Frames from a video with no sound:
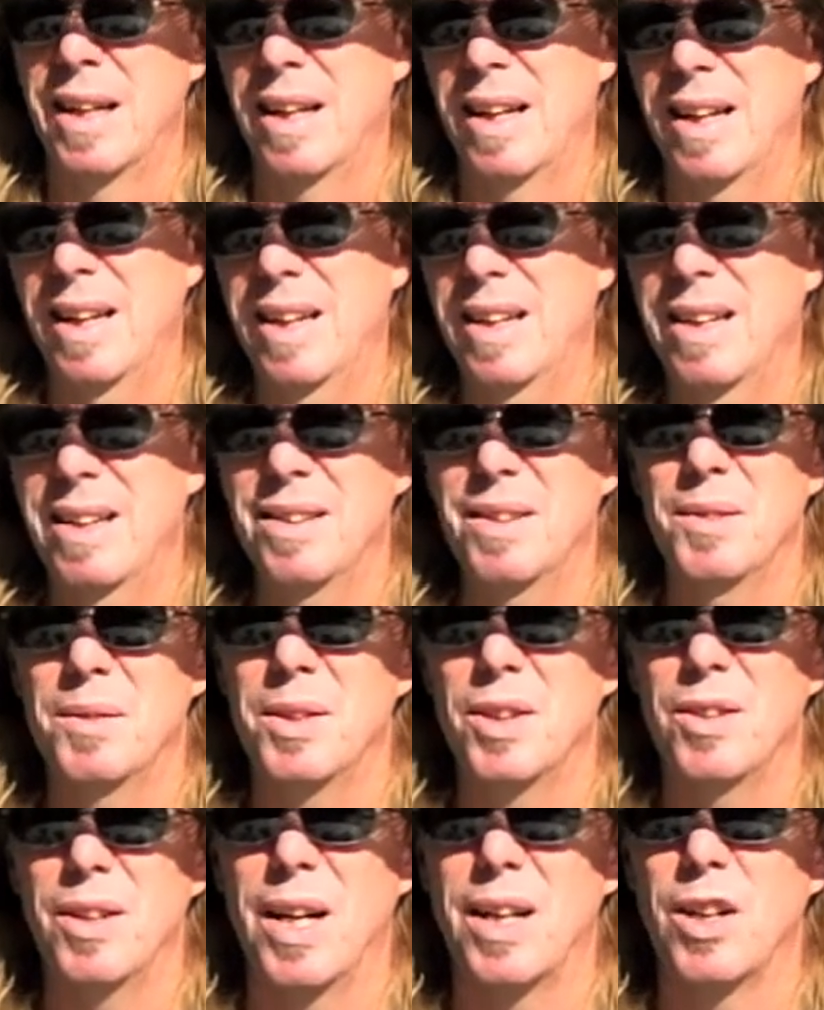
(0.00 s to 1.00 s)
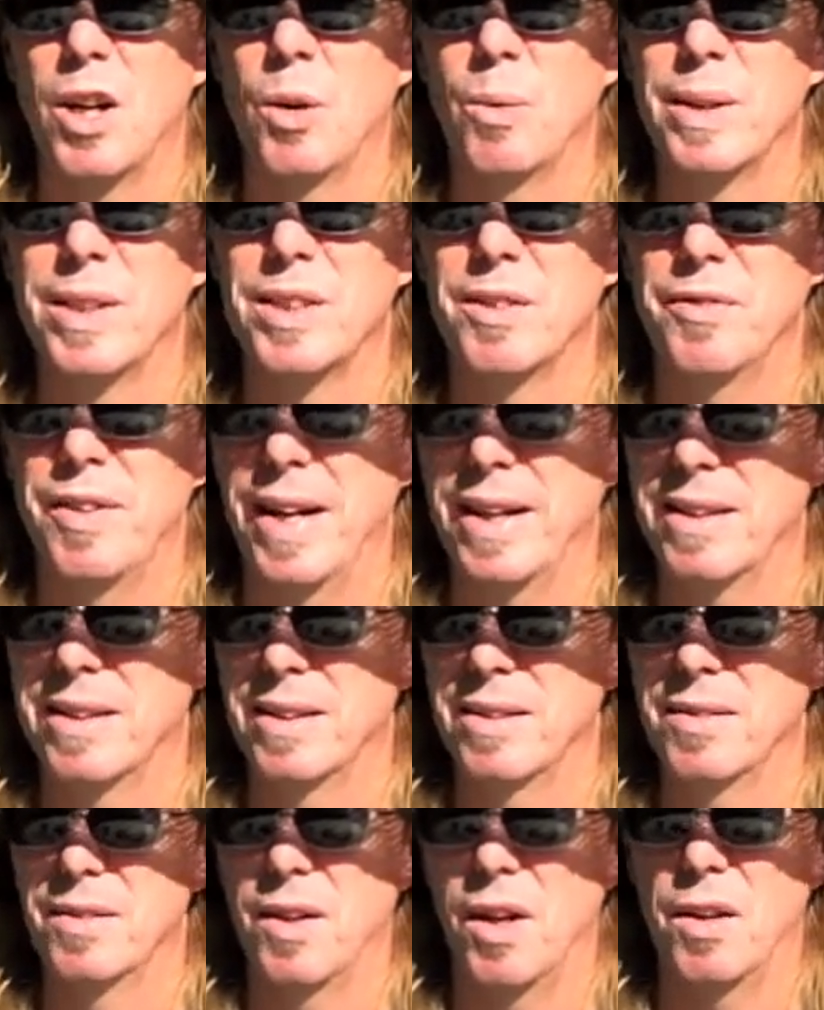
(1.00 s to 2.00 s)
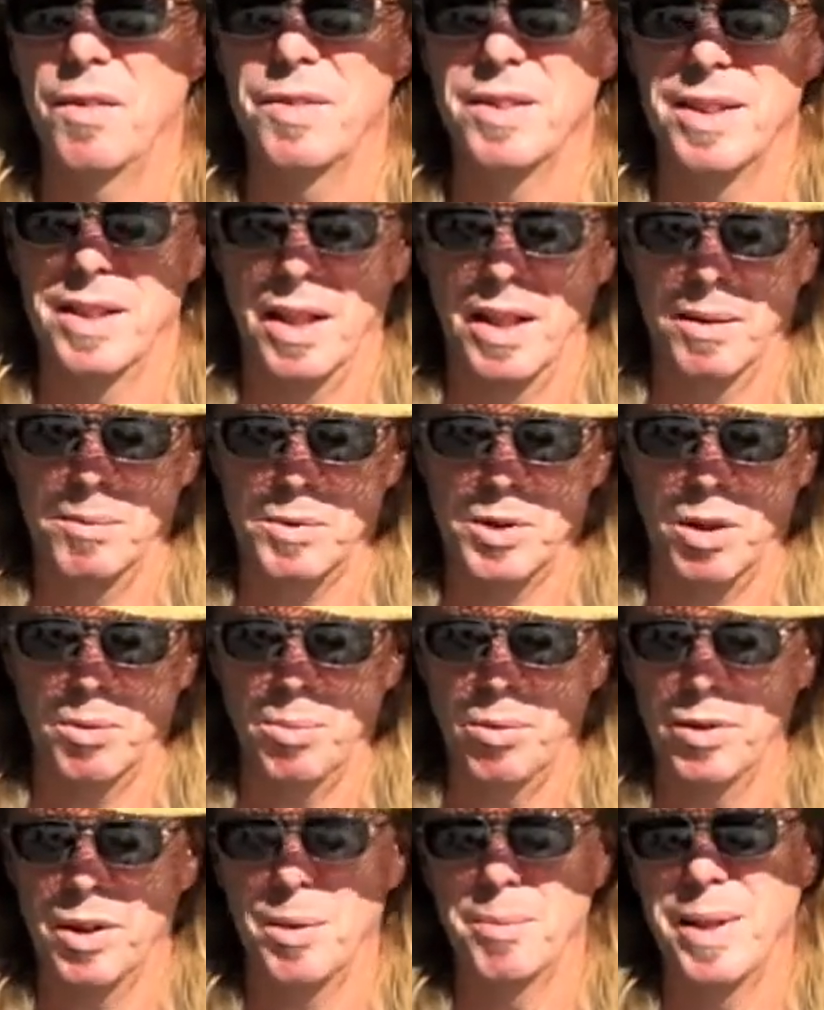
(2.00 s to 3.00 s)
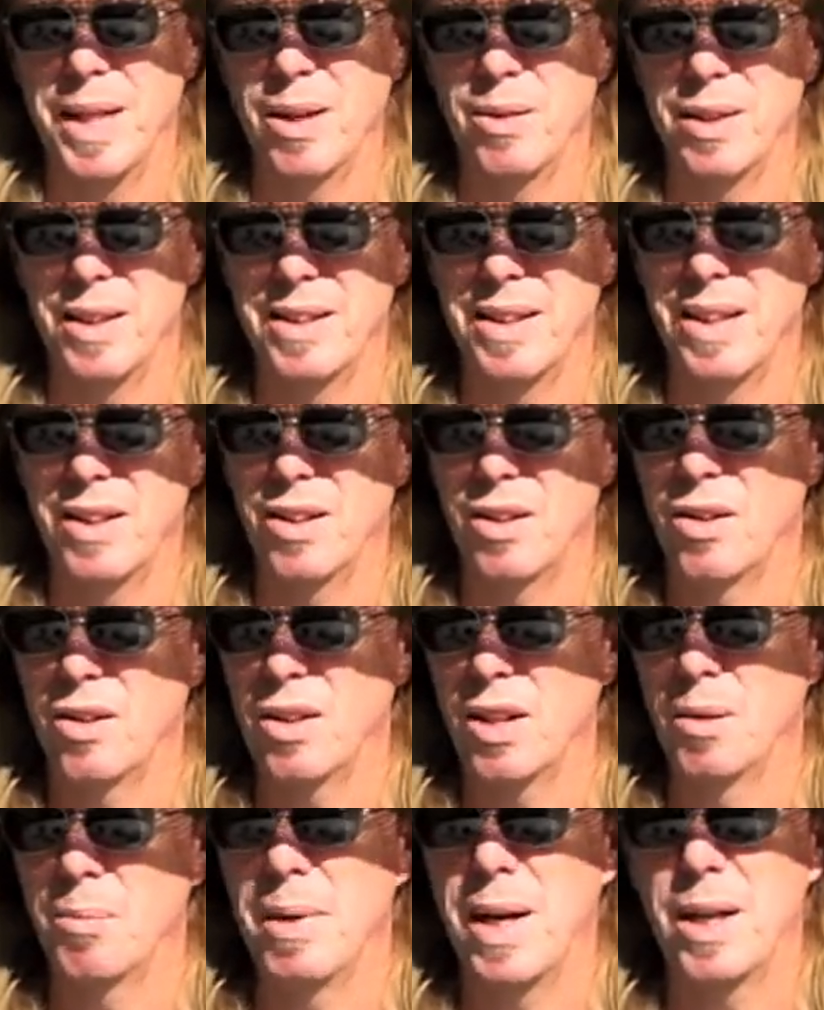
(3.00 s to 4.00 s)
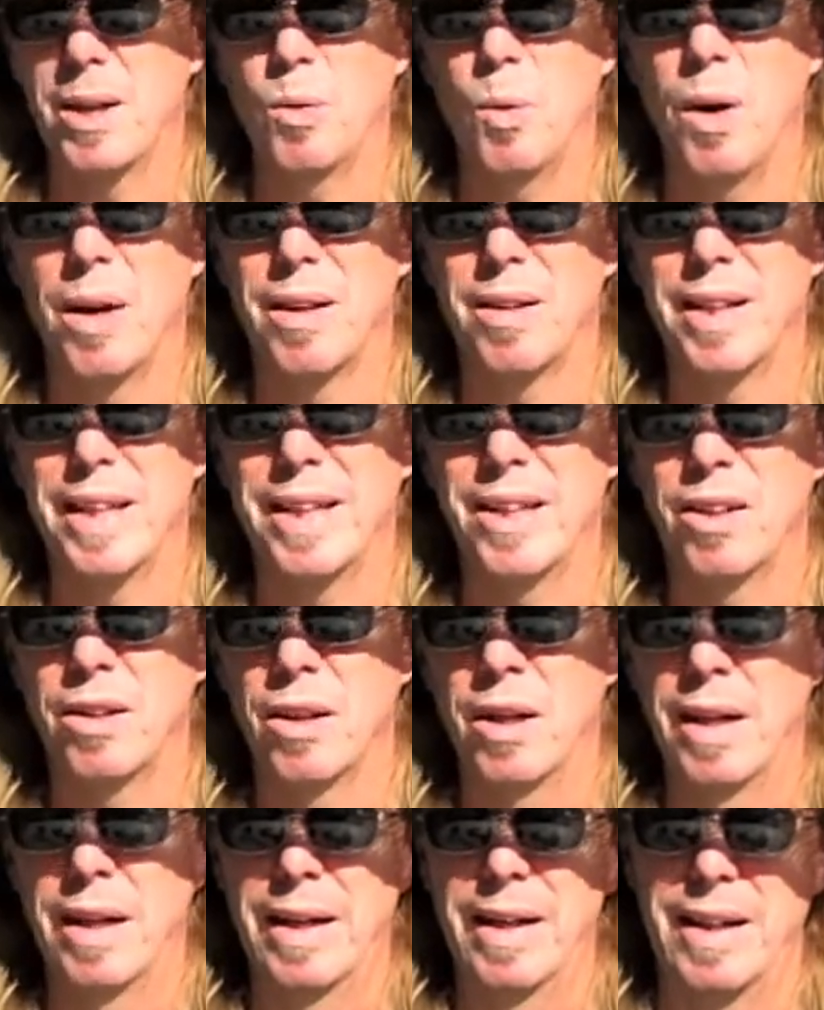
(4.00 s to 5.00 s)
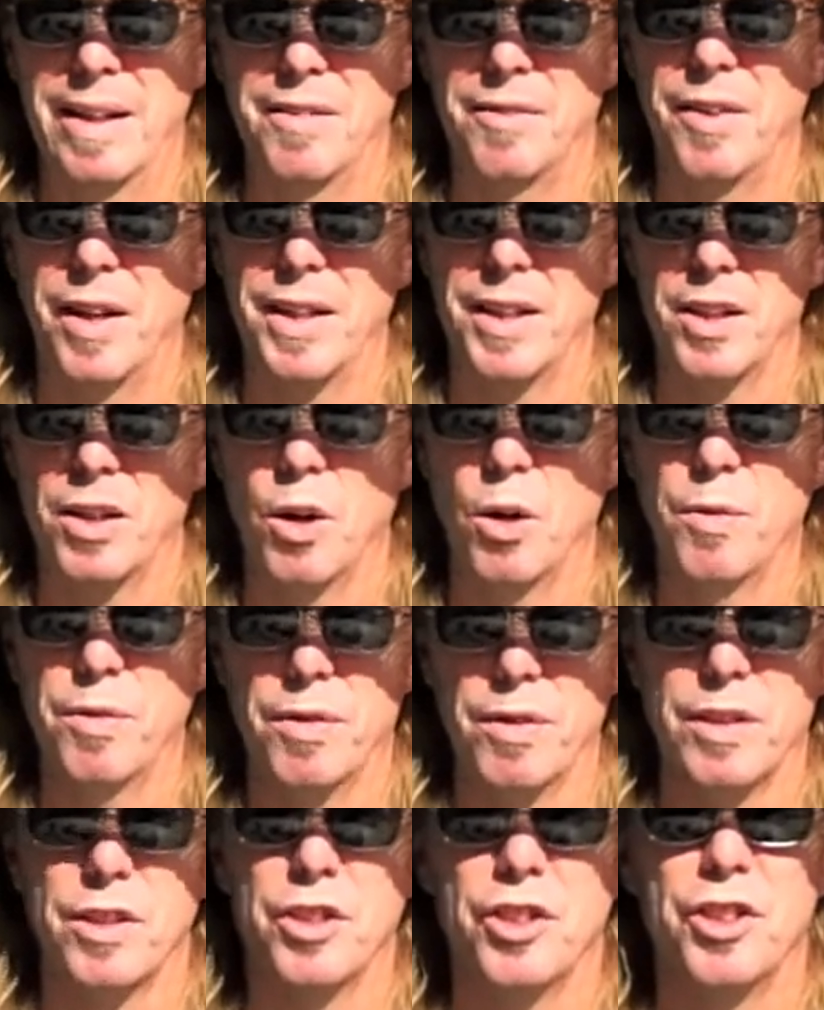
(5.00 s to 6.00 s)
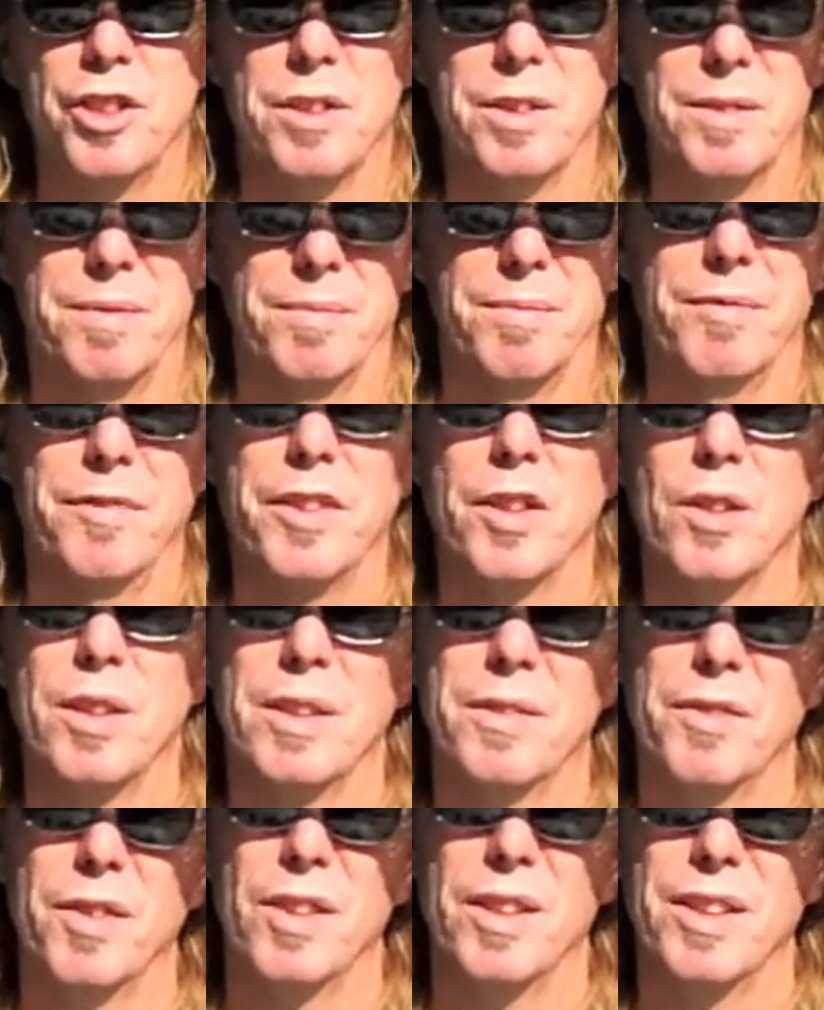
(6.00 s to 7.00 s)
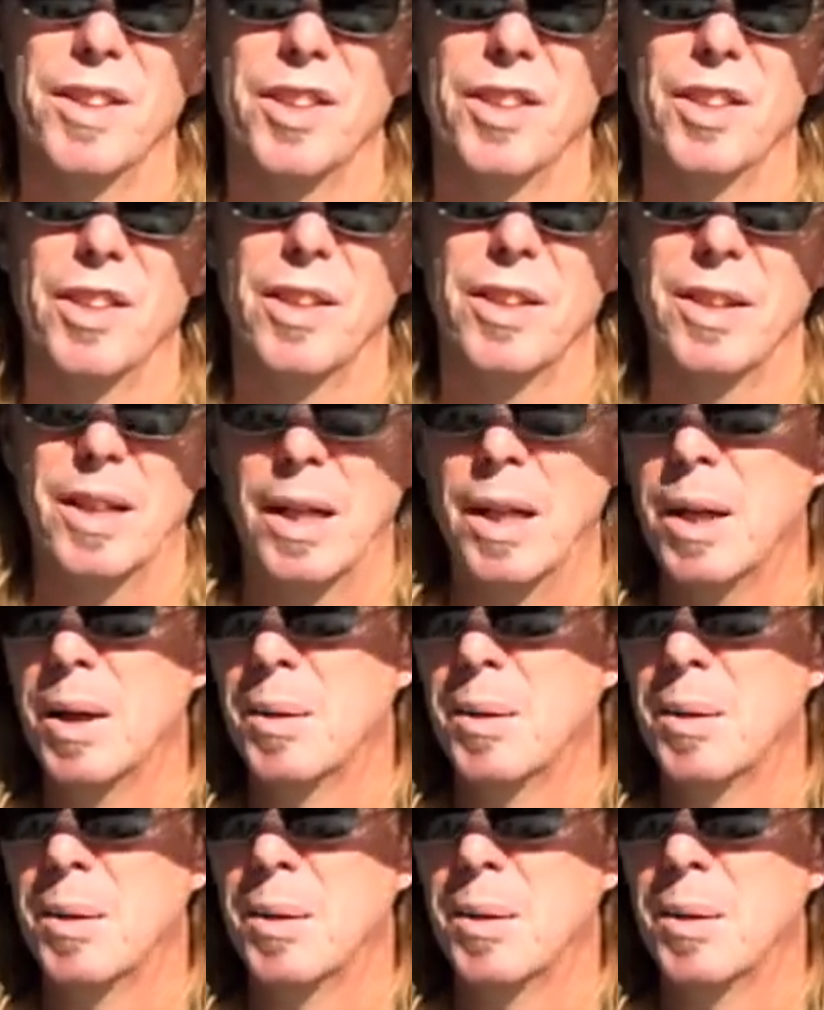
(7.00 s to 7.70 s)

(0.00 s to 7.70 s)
and they're not always effective. Oftentimes I'll put them down in there, I'll come back a while later and find the gopher has just filled it full of dirt.